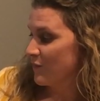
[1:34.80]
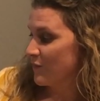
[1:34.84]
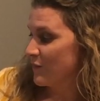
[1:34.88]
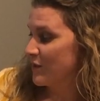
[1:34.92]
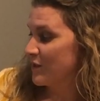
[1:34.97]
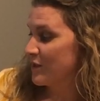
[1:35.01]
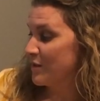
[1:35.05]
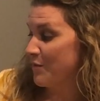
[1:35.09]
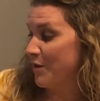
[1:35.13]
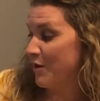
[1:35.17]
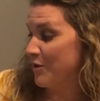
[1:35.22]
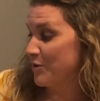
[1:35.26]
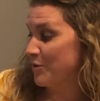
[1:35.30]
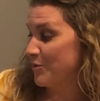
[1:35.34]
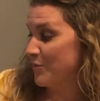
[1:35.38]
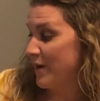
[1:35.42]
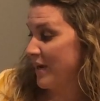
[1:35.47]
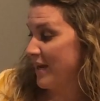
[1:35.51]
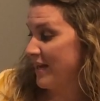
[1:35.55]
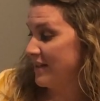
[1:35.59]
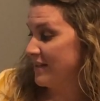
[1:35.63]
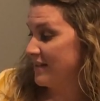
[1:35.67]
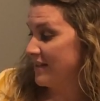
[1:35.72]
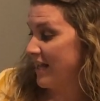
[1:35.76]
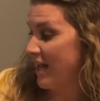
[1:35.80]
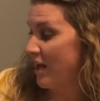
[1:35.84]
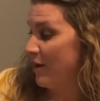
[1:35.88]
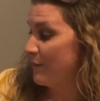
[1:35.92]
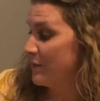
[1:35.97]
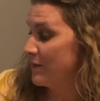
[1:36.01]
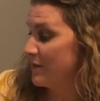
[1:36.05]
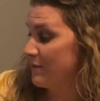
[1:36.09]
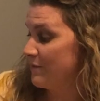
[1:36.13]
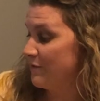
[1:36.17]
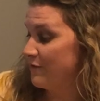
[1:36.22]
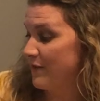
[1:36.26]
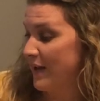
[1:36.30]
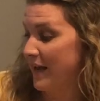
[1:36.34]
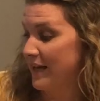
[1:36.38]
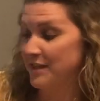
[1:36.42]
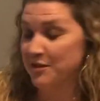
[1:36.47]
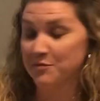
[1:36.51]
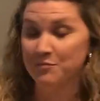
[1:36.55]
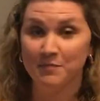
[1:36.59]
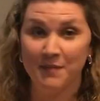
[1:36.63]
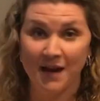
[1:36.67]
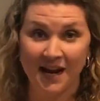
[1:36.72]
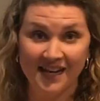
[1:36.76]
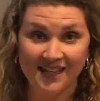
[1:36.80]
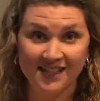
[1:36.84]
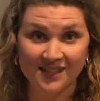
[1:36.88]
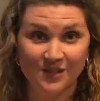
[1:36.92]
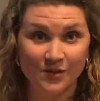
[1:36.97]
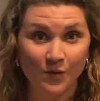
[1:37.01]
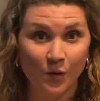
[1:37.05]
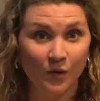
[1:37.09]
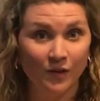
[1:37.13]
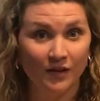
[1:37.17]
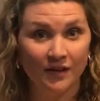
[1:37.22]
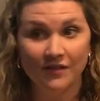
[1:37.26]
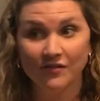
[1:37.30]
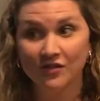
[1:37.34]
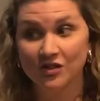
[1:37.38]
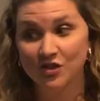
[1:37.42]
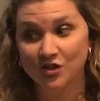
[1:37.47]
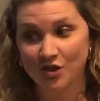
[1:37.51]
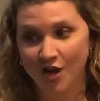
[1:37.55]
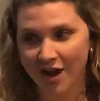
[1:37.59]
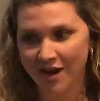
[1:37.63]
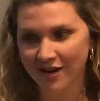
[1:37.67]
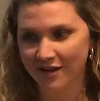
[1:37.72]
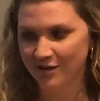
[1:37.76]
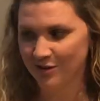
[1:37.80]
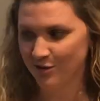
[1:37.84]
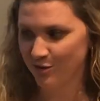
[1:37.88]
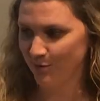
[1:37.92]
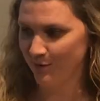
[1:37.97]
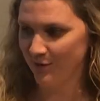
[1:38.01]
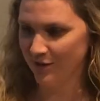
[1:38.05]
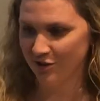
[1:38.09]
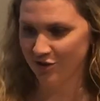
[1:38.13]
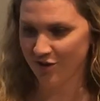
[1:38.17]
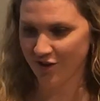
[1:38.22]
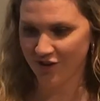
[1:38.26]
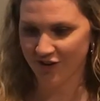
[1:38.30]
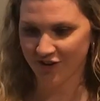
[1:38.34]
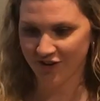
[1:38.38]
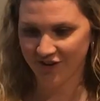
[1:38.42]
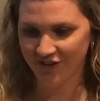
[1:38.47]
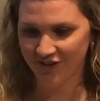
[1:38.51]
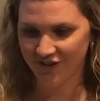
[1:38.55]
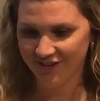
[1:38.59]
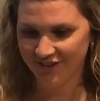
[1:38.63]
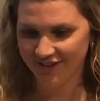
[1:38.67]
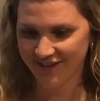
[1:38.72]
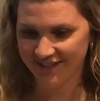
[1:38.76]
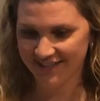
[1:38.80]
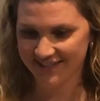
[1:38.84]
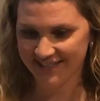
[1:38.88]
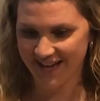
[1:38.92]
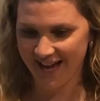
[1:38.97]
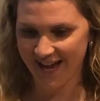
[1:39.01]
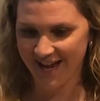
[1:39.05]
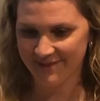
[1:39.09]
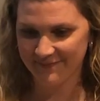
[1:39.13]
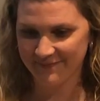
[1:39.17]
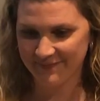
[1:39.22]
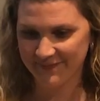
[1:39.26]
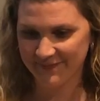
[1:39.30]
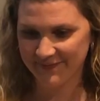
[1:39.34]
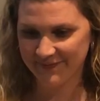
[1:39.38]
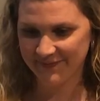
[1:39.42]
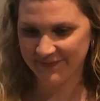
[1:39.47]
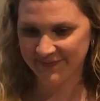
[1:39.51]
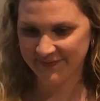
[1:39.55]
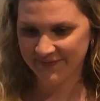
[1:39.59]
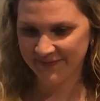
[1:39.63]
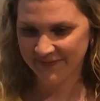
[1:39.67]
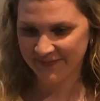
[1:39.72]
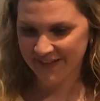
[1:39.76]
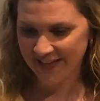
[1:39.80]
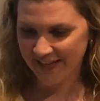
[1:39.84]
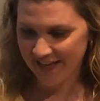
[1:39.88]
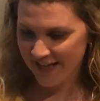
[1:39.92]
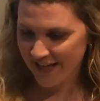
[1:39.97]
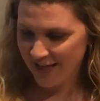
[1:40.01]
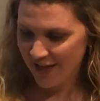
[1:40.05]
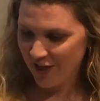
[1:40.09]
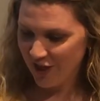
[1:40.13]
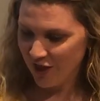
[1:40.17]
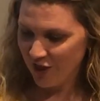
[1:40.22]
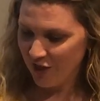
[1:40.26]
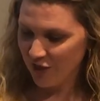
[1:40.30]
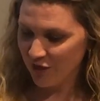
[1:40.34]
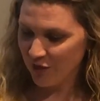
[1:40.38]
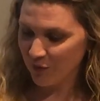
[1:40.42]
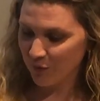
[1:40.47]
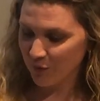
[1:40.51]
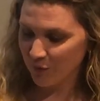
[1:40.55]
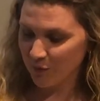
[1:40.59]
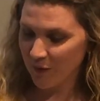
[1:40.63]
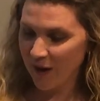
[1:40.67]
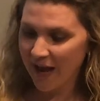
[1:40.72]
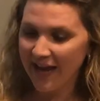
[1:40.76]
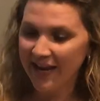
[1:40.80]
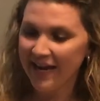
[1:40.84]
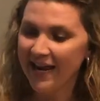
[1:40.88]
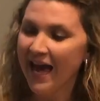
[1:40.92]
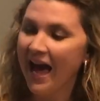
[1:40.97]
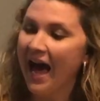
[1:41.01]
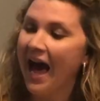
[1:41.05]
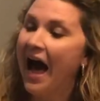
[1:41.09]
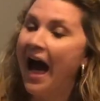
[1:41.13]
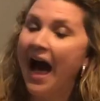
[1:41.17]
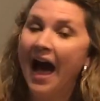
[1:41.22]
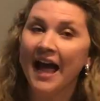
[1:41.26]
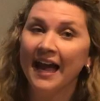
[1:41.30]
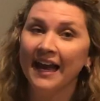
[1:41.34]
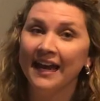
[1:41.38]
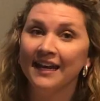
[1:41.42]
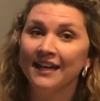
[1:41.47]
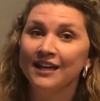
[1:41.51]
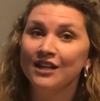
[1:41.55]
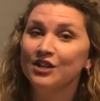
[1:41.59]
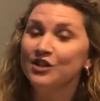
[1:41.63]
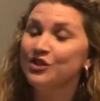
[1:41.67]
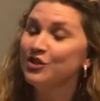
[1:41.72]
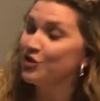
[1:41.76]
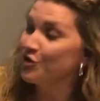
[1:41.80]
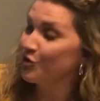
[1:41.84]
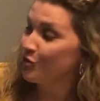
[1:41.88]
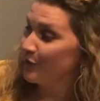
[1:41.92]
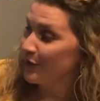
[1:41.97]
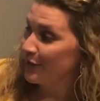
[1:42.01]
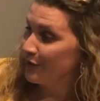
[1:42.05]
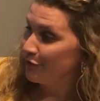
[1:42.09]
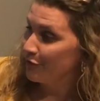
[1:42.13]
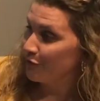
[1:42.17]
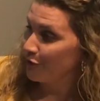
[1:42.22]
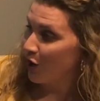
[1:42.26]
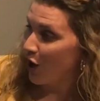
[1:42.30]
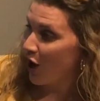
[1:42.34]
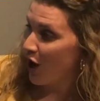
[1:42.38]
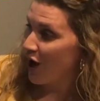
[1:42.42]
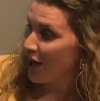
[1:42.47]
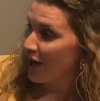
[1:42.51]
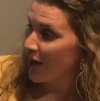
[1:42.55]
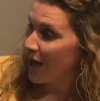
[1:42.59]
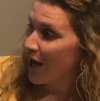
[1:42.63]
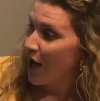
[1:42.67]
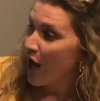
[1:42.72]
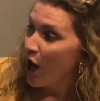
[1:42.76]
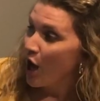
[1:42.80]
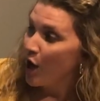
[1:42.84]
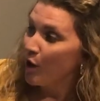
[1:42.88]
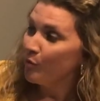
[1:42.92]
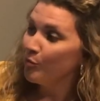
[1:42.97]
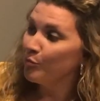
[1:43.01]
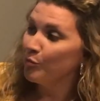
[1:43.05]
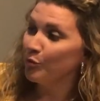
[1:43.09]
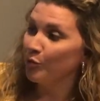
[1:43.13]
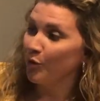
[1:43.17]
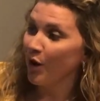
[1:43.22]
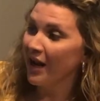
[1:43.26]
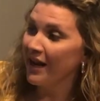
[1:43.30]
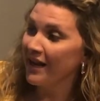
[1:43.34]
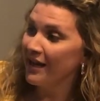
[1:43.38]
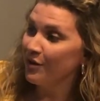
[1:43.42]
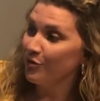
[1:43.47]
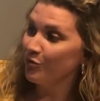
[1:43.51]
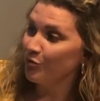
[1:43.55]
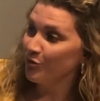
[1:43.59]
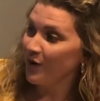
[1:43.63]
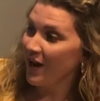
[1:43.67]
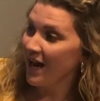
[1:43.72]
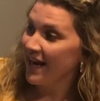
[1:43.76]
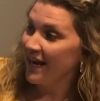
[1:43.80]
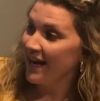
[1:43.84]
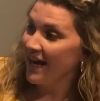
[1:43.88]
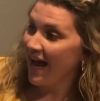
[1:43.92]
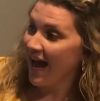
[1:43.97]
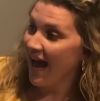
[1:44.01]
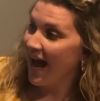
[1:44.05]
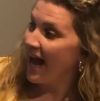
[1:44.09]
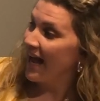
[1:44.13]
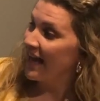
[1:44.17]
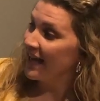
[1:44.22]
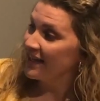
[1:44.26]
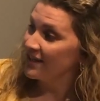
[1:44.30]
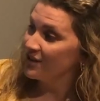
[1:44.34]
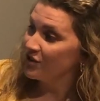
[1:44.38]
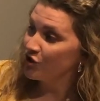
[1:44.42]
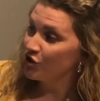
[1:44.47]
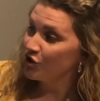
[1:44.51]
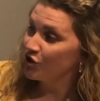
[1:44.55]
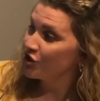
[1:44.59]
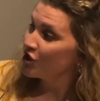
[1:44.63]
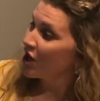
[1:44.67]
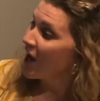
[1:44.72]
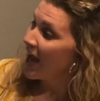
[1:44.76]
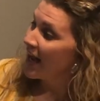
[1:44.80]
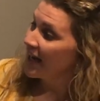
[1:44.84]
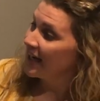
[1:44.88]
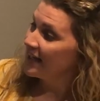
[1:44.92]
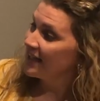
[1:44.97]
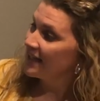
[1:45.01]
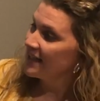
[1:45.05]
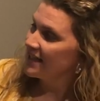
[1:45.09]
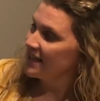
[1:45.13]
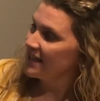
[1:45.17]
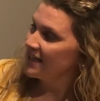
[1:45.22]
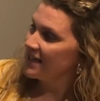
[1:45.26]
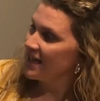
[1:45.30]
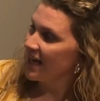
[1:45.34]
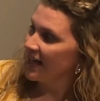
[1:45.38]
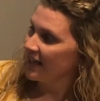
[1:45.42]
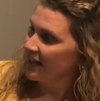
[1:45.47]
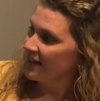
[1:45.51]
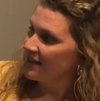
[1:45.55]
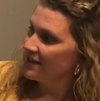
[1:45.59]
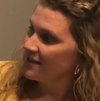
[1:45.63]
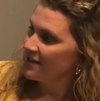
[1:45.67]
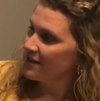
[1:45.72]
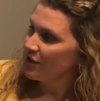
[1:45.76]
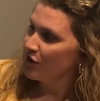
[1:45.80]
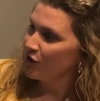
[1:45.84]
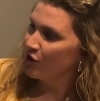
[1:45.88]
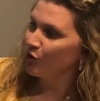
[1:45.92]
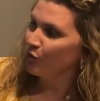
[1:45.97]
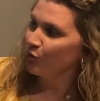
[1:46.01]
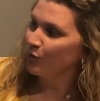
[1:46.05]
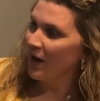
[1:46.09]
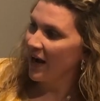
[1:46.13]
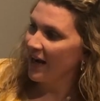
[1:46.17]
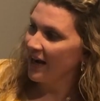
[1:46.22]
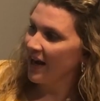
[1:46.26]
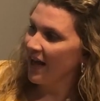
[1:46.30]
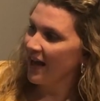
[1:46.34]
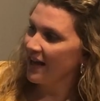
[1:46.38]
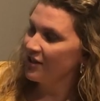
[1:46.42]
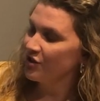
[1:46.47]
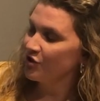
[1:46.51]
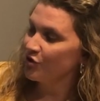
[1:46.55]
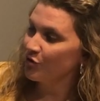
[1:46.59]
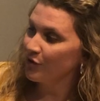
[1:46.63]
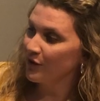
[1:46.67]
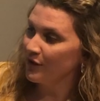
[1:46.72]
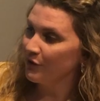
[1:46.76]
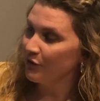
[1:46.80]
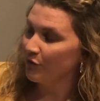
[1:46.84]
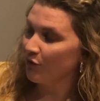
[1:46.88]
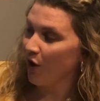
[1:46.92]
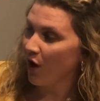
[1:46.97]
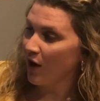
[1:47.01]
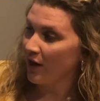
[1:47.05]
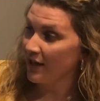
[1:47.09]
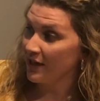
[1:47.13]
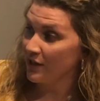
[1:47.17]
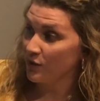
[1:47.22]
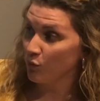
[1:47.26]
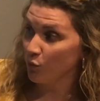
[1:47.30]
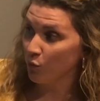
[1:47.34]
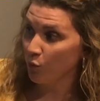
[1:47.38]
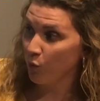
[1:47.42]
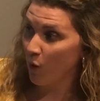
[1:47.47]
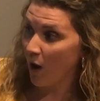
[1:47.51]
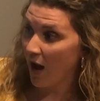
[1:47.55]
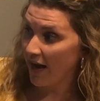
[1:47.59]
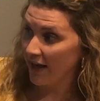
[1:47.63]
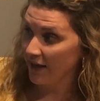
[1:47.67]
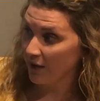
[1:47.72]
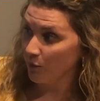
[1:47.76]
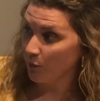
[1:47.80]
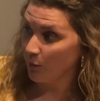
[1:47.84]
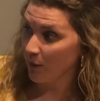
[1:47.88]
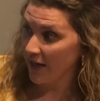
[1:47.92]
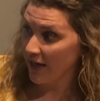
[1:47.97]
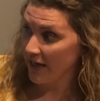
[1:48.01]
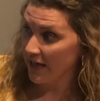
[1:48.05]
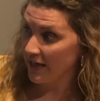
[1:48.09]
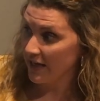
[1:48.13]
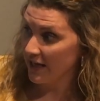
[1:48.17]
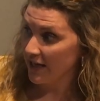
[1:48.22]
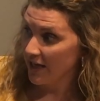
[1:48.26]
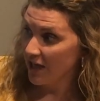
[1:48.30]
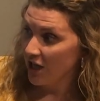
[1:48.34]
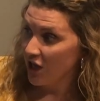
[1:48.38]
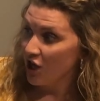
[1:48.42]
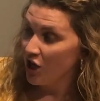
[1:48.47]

Some other ways that helps them find mates or even talk to each other. Good job. The red-eyed tree frog. Bright red eyes shine in the night. The red-eyed tree frog is wide awake.